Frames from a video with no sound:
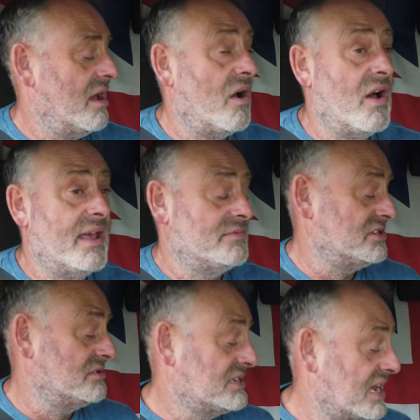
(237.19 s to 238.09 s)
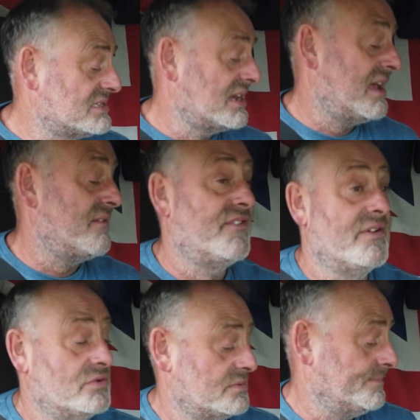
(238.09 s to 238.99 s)
Uh, I am due to get to
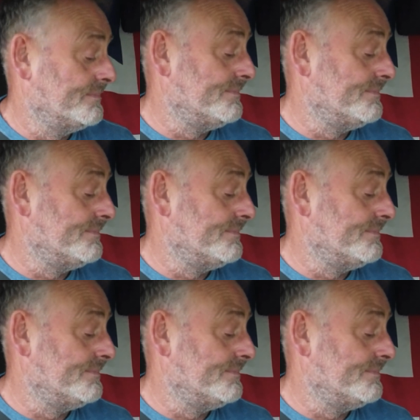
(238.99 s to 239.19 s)
Hatfield